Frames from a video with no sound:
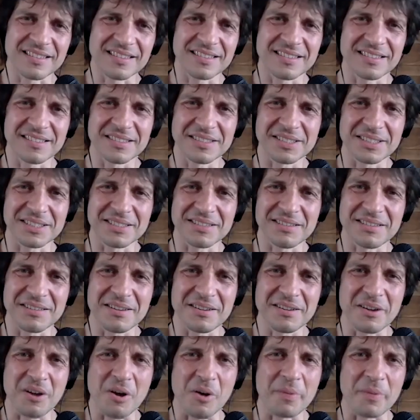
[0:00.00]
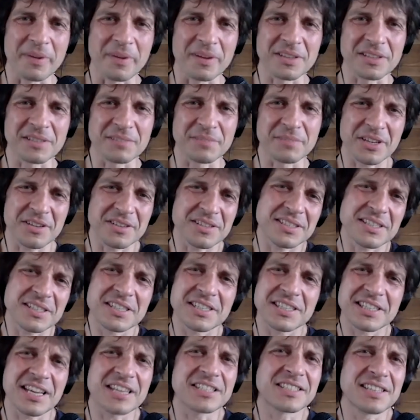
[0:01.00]
Because
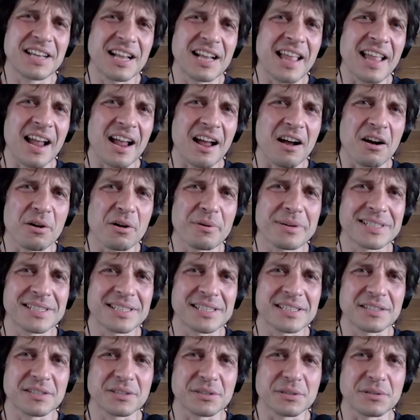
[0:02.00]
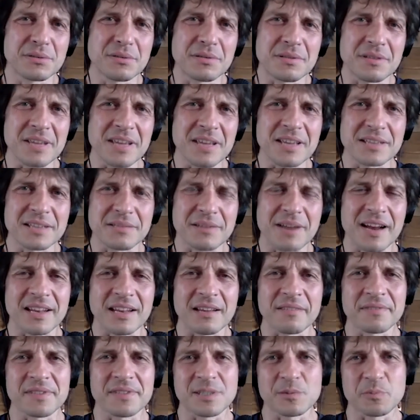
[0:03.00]
there's like always these two things, right?
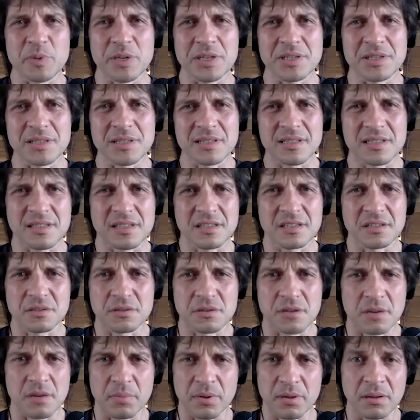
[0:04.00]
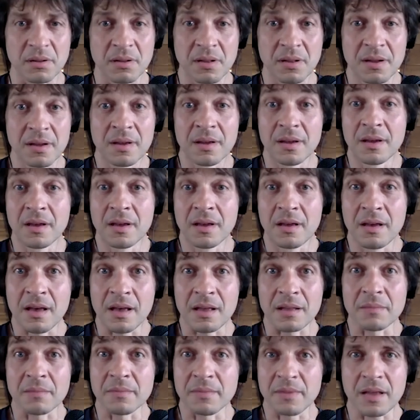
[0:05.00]
If the species is in trouble
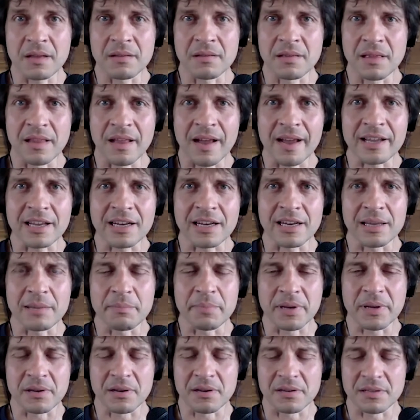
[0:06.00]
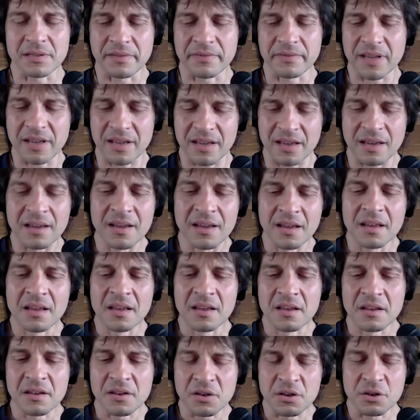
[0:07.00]
and likely because of the
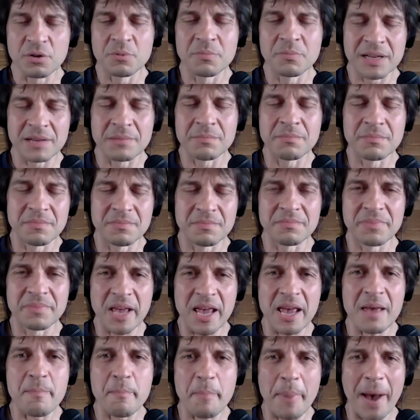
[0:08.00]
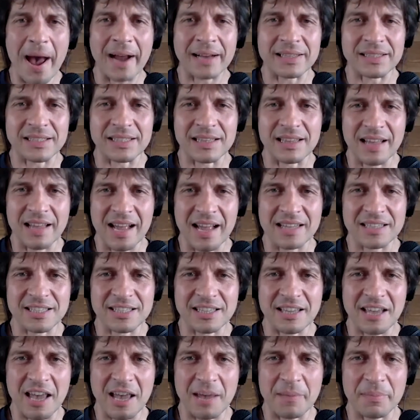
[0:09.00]
human impacted
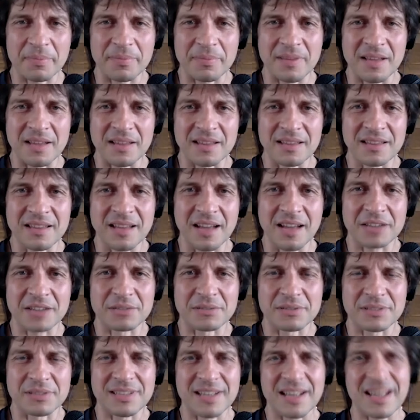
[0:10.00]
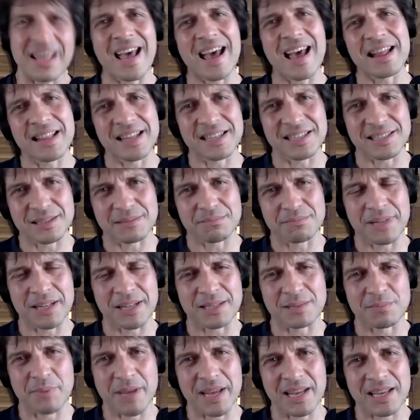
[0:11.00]
landscape, then naturalists are like, yeah,
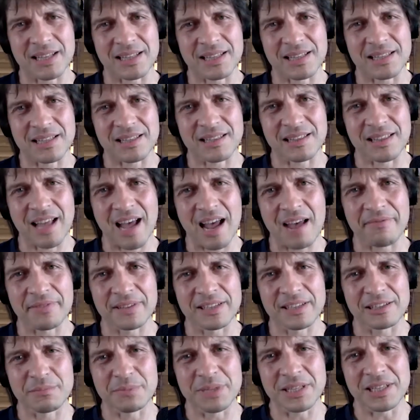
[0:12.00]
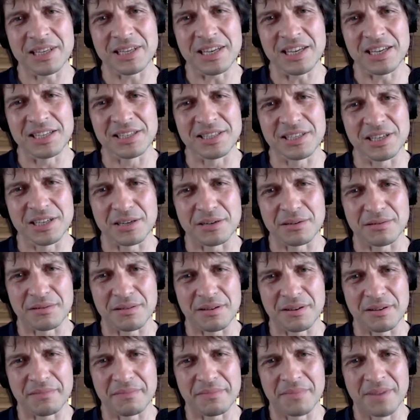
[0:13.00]
let's make it life a little bit easier to
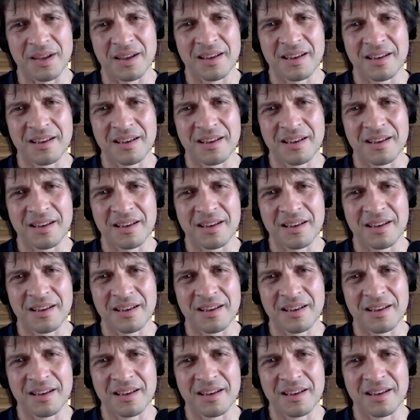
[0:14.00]
them.